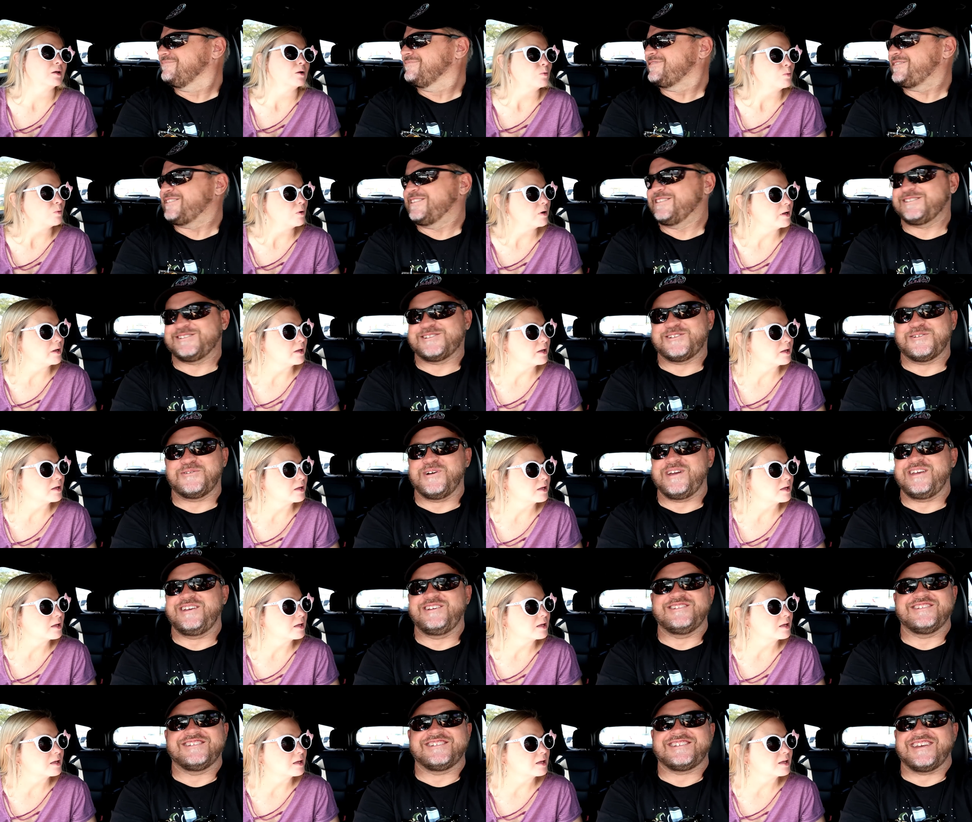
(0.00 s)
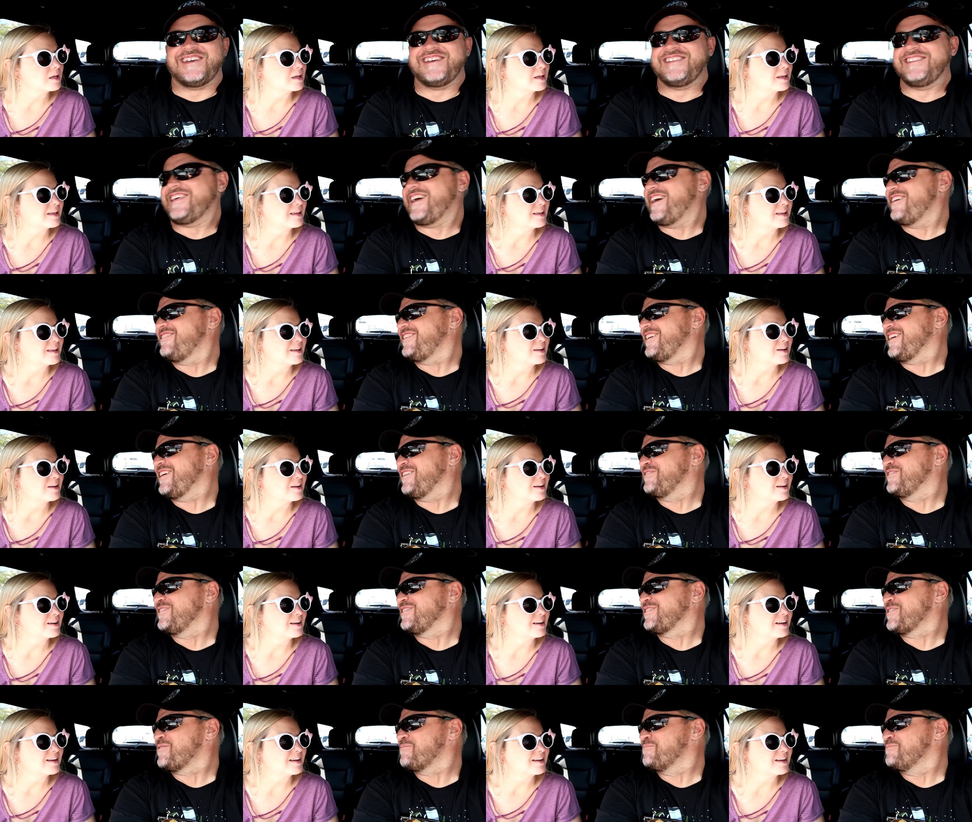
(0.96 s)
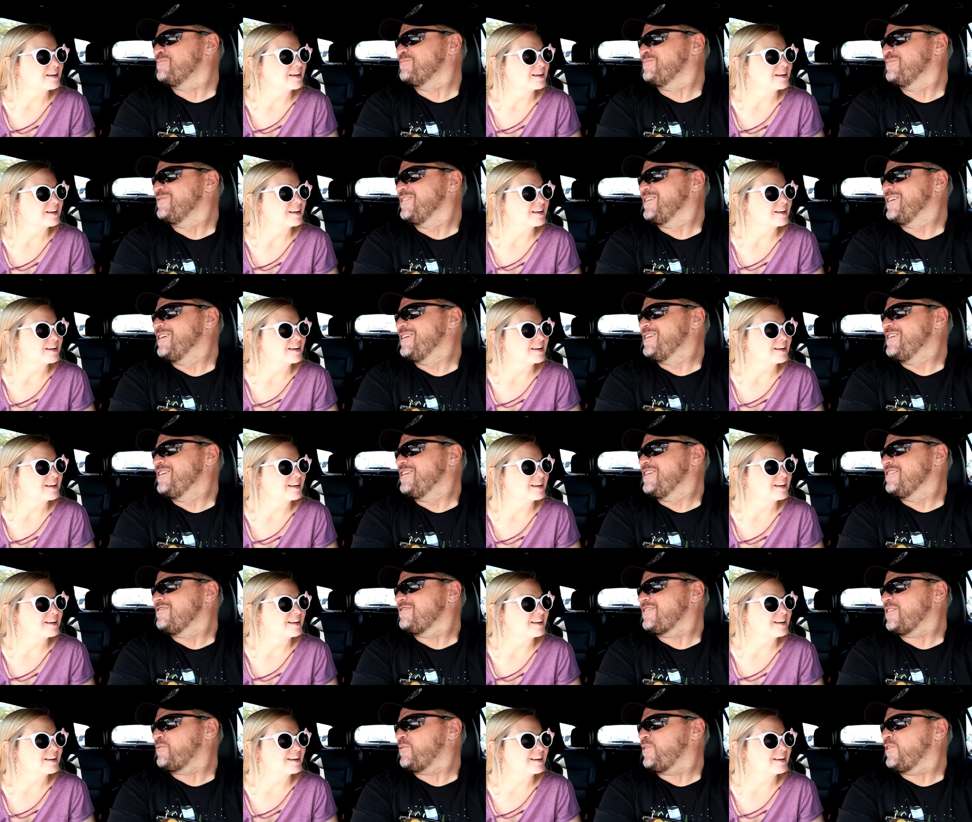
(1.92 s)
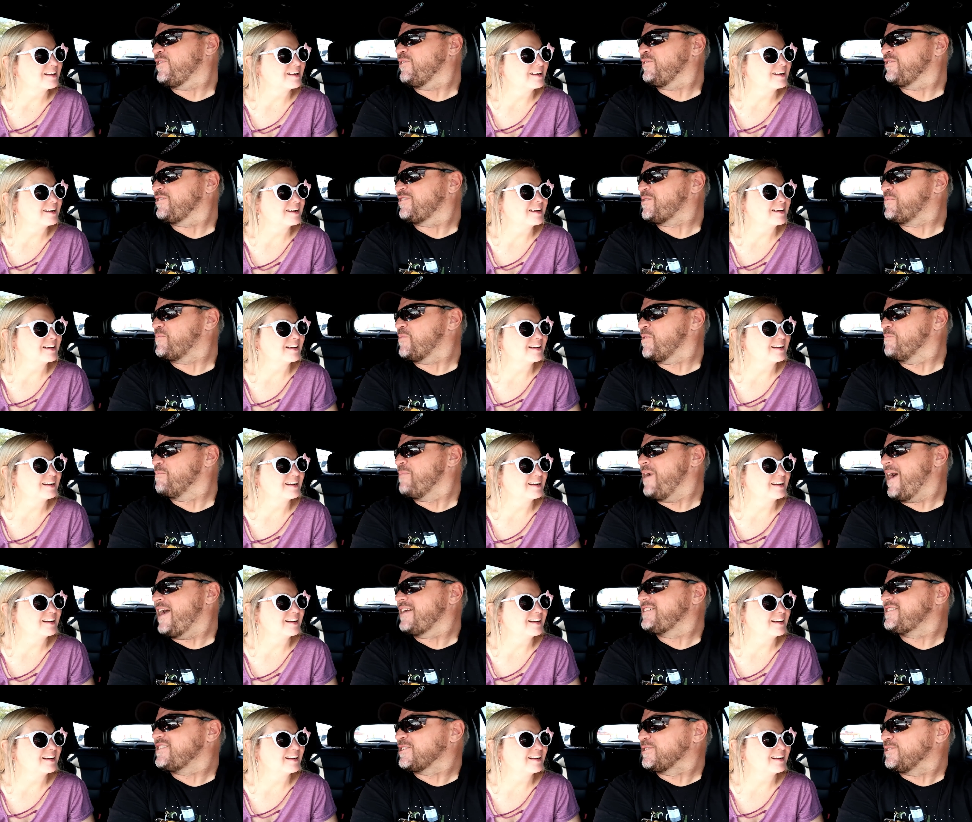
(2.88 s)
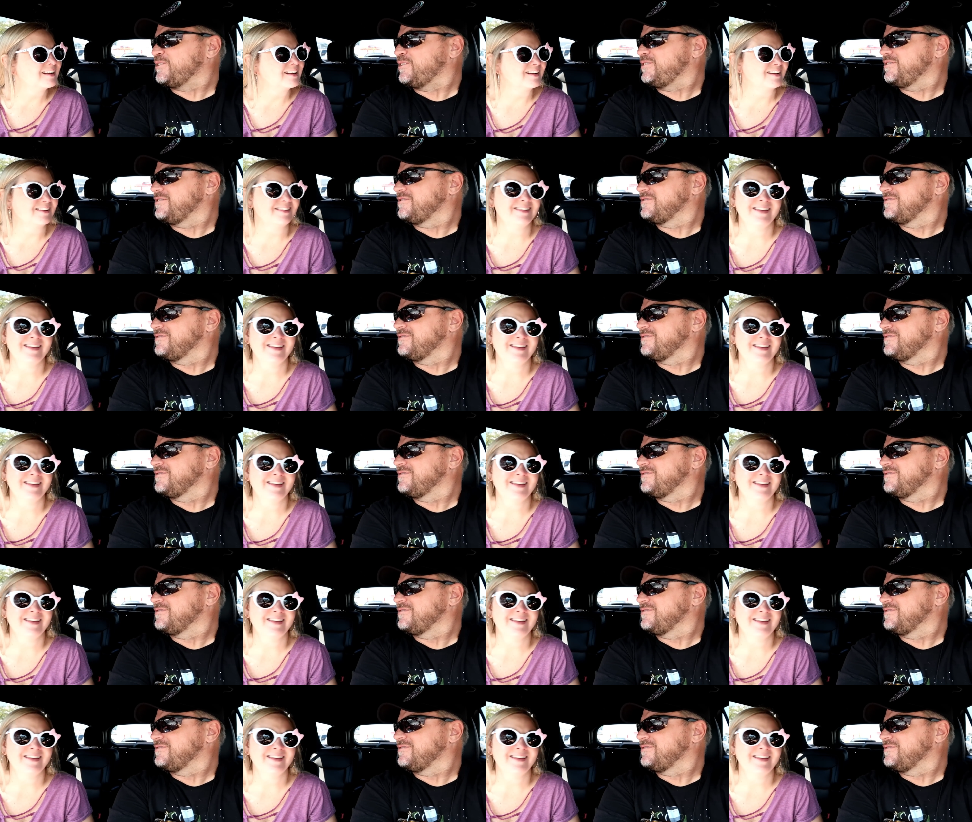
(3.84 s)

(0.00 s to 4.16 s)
Speaker 1: Just what? the way you said that, like it was something like we were going somewhere magical.